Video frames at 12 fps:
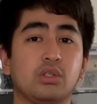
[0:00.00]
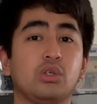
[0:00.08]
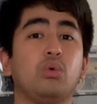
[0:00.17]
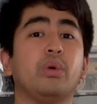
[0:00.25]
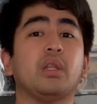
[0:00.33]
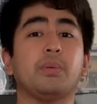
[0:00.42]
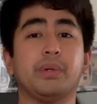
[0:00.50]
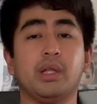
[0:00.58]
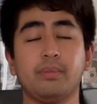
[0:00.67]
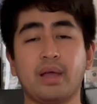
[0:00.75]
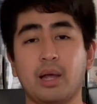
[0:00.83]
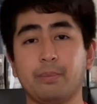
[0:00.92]
So when the
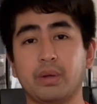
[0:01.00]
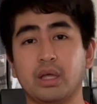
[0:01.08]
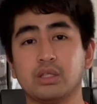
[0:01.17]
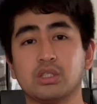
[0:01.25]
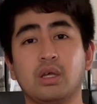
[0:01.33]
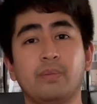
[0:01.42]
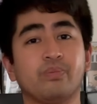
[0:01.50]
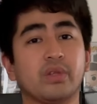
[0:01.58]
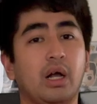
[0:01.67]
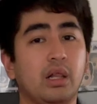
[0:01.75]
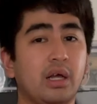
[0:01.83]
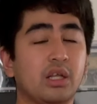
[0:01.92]
film happens,
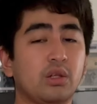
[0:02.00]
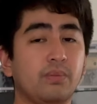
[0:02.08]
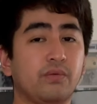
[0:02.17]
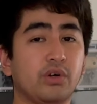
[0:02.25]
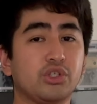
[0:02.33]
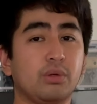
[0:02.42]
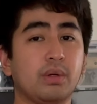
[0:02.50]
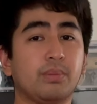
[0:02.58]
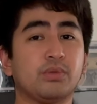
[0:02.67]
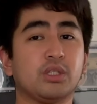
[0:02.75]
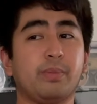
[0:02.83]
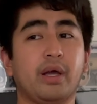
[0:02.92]
a lot of versions
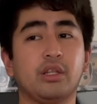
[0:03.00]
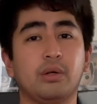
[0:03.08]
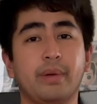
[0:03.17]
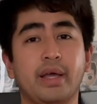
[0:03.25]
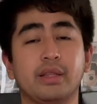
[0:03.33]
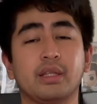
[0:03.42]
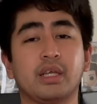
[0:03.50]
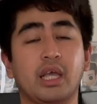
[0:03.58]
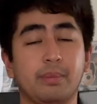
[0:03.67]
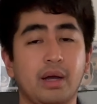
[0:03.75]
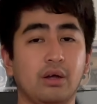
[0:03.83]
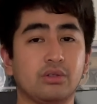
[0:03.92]
of Spider-Man
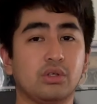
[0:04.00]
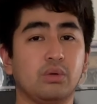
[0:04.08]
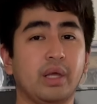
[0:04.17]
came out.